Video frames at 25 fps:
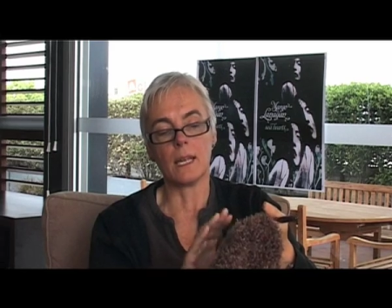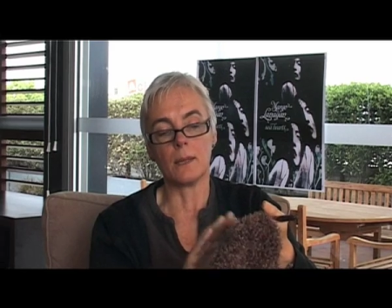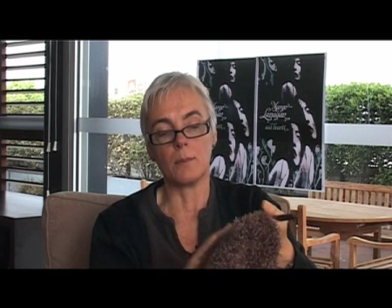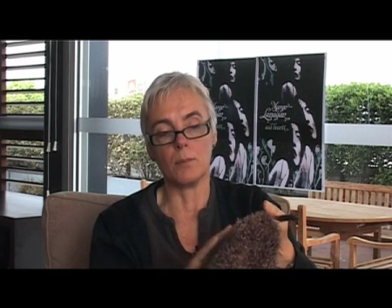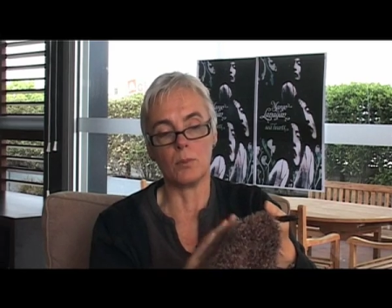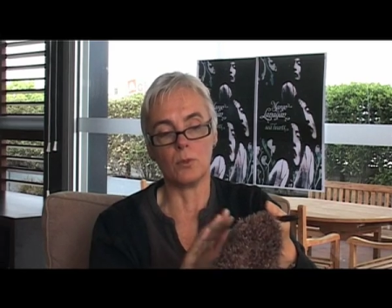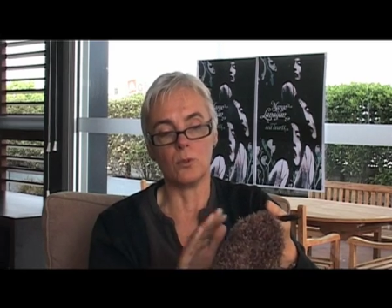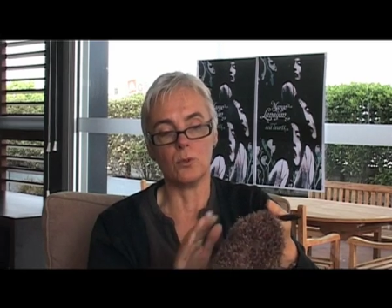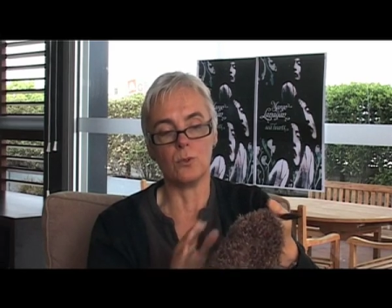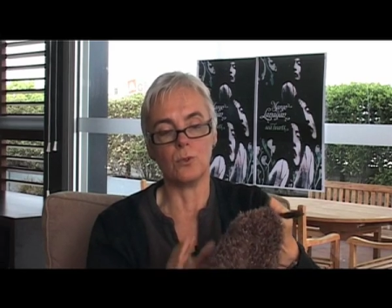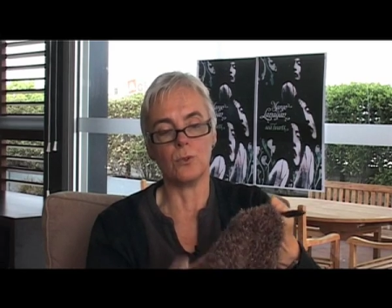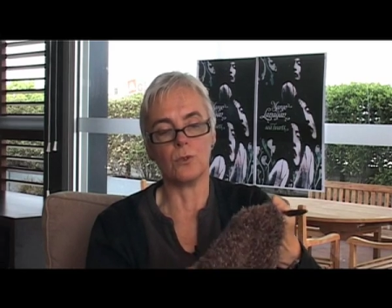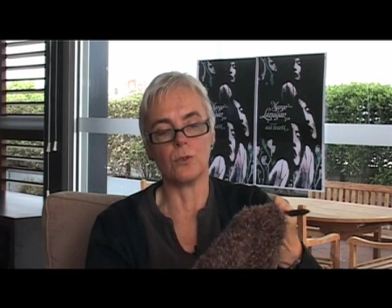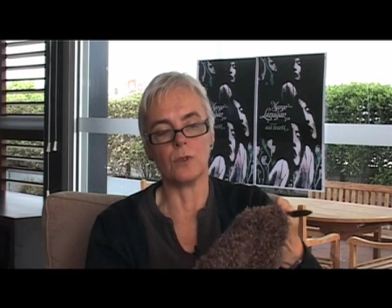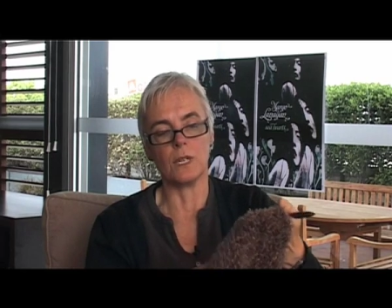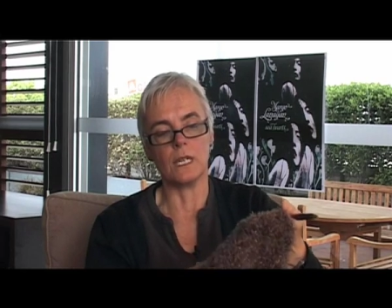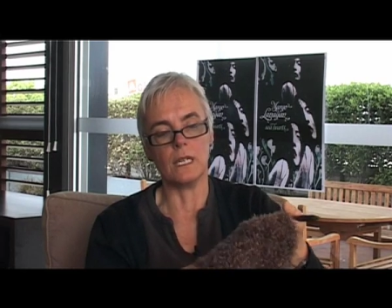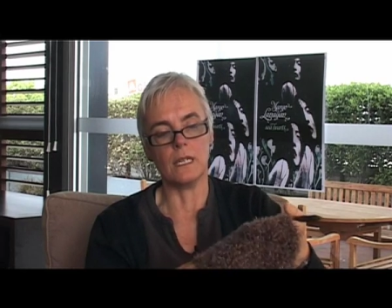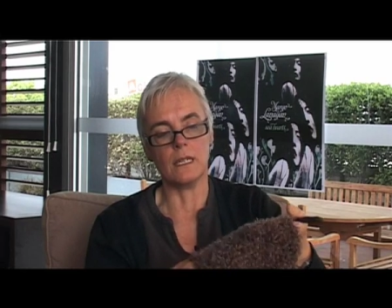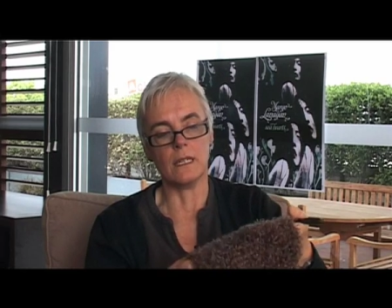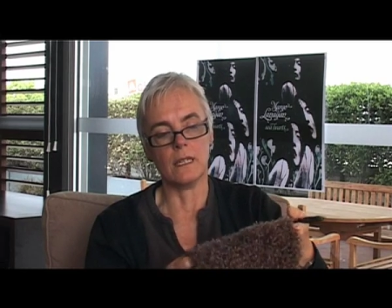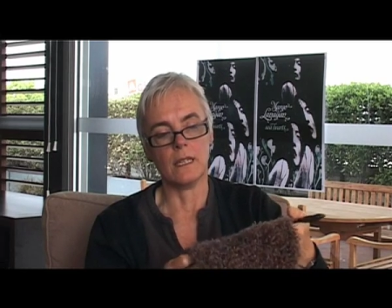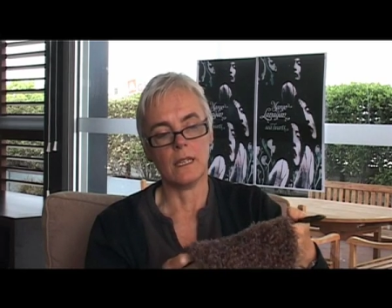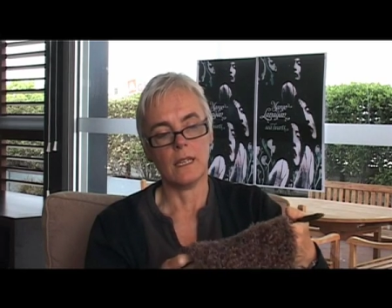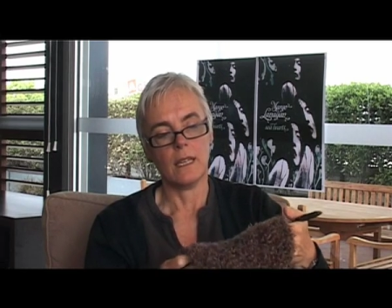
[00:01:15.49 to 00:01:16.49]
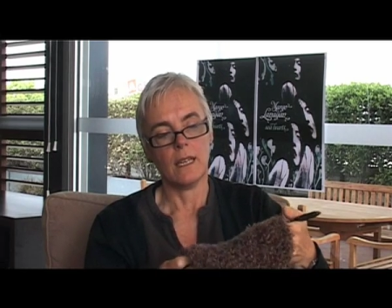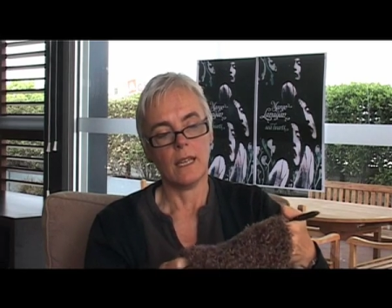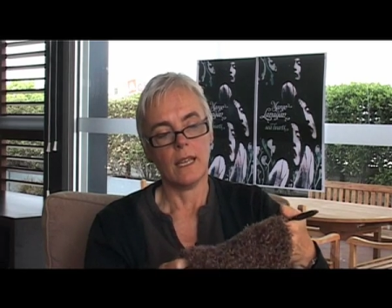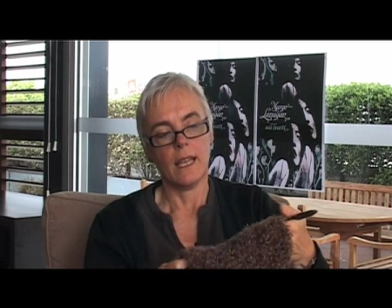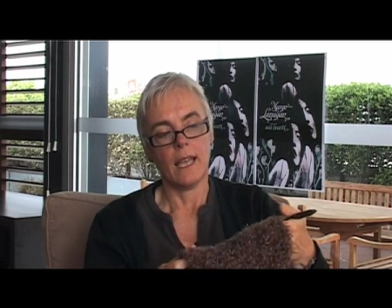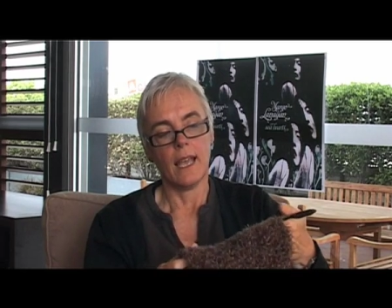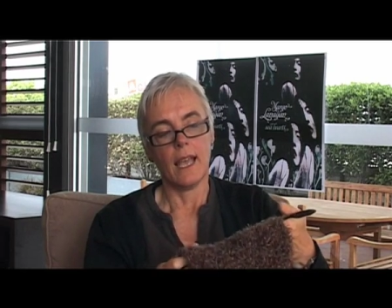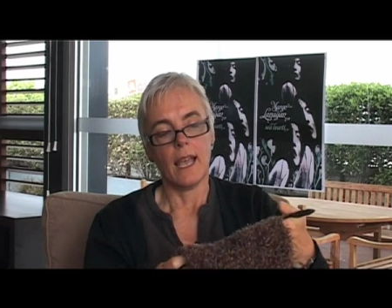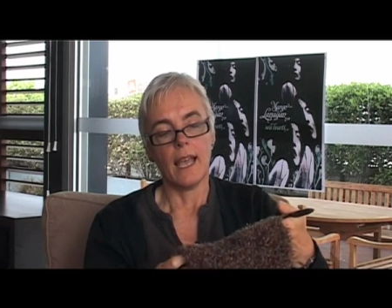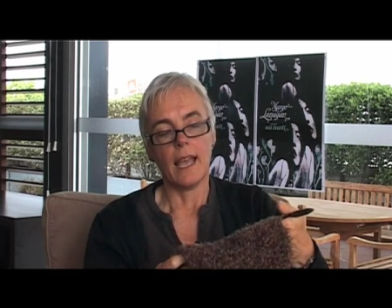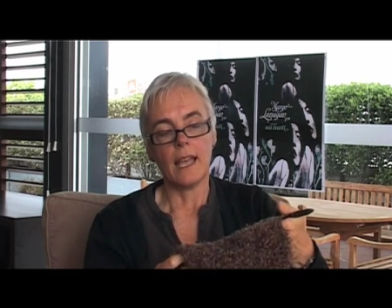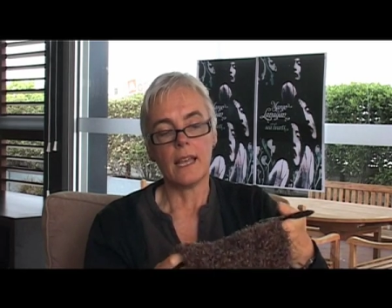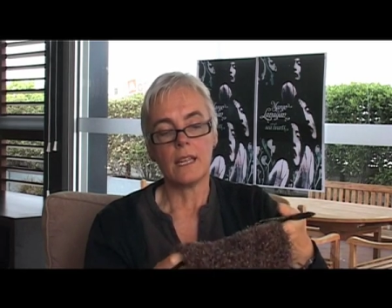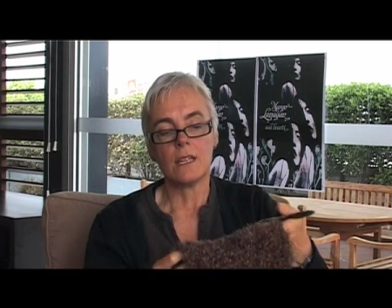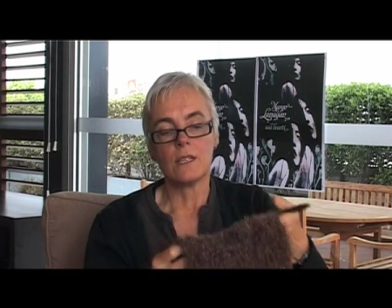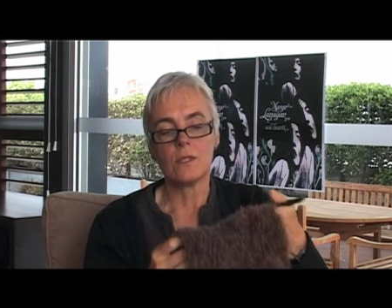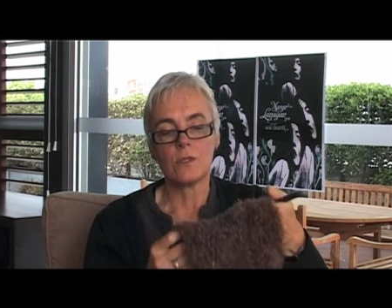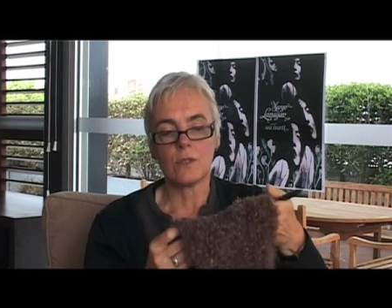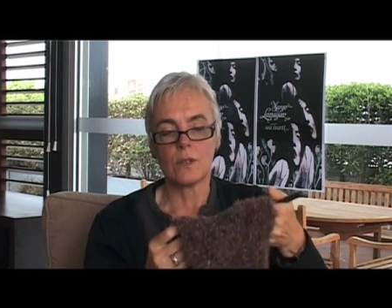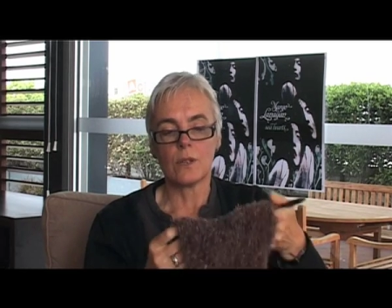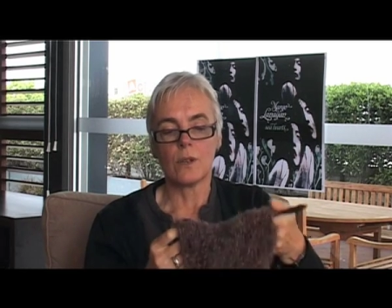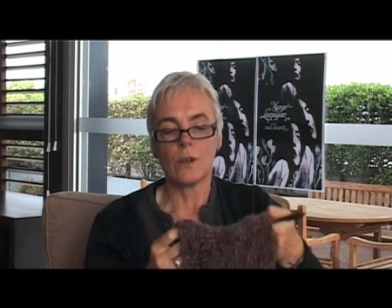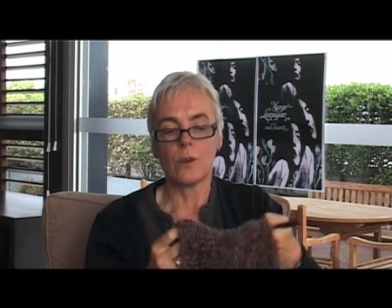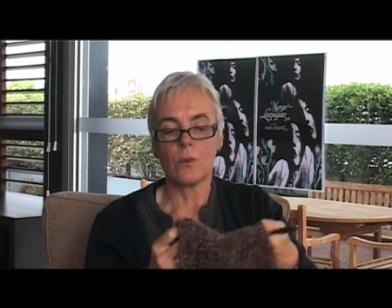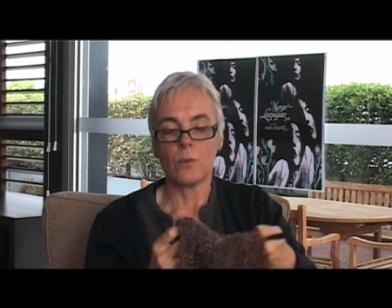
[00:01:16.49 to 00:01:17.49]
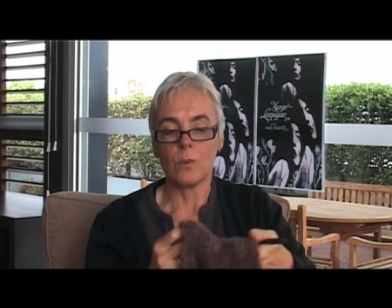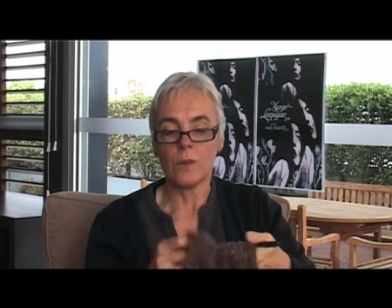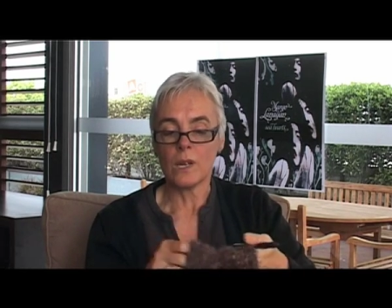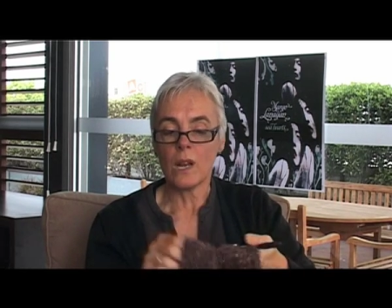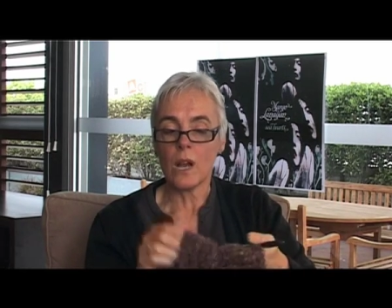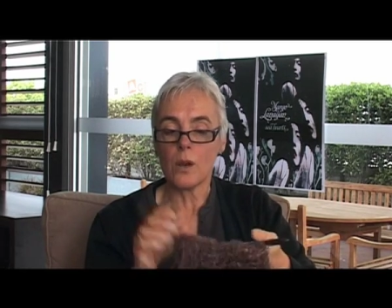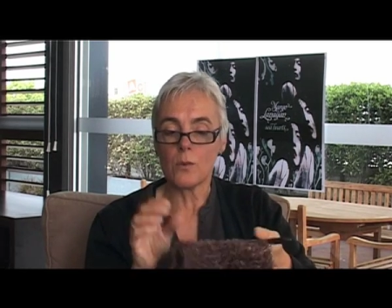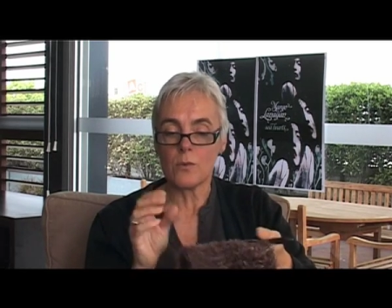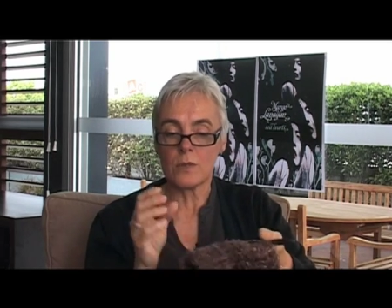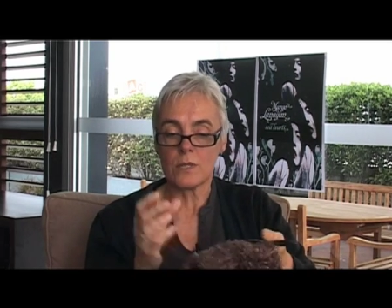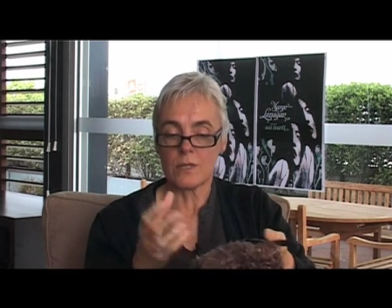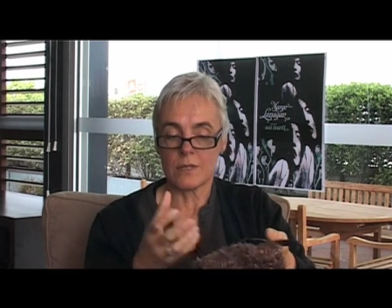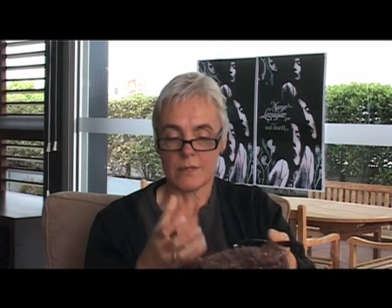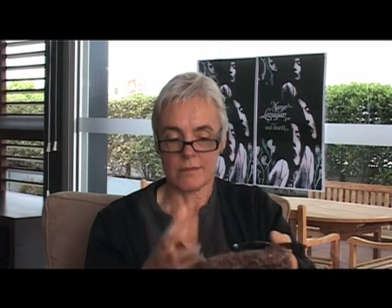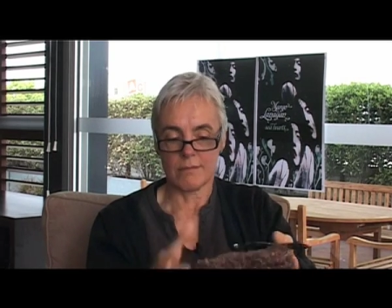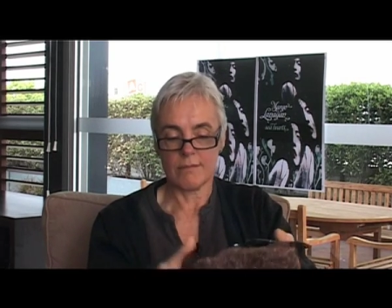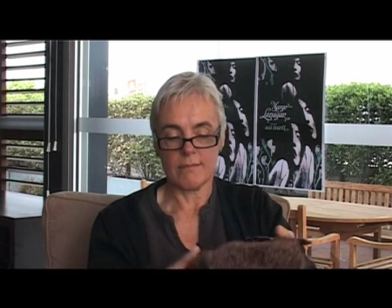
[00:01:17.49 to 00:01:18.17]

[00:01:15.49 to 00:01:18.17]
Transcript: a blue-green. And when I was